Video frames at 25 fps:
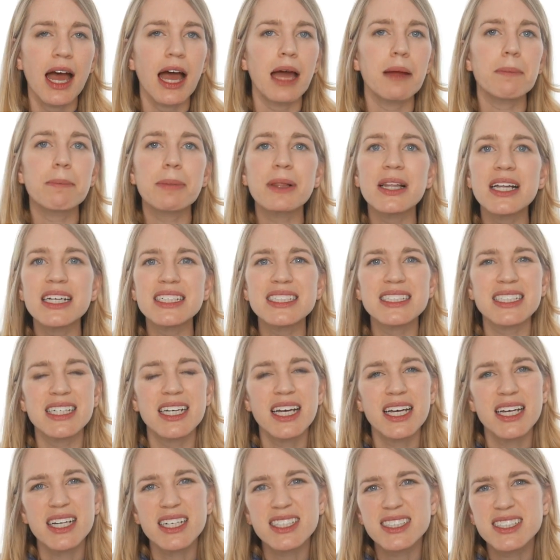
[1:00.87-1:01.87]
And plus,
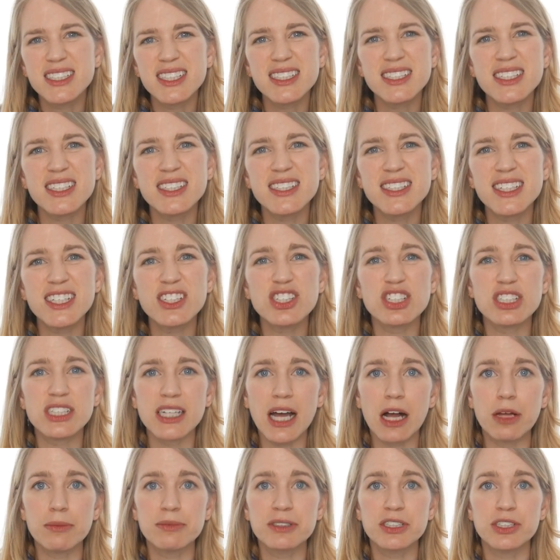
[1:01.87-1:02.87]
consistency
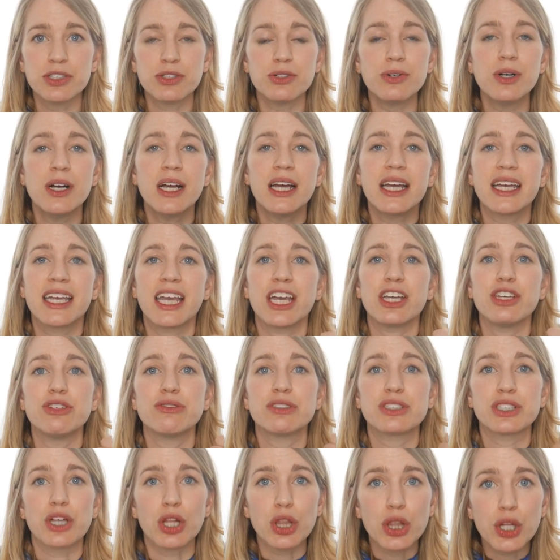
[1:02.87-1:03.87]
just helps you get
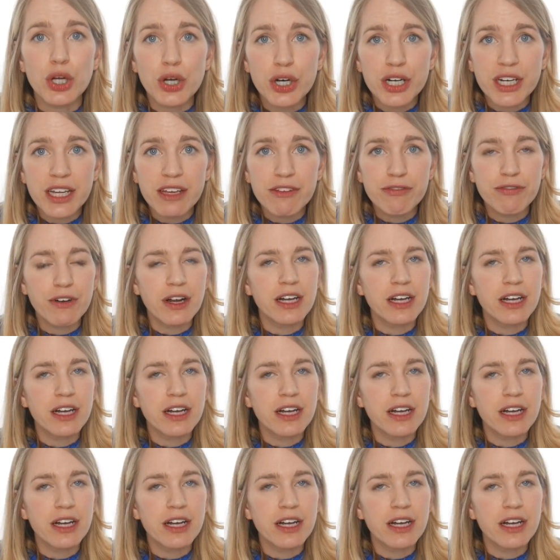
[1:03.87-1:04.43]
used to learning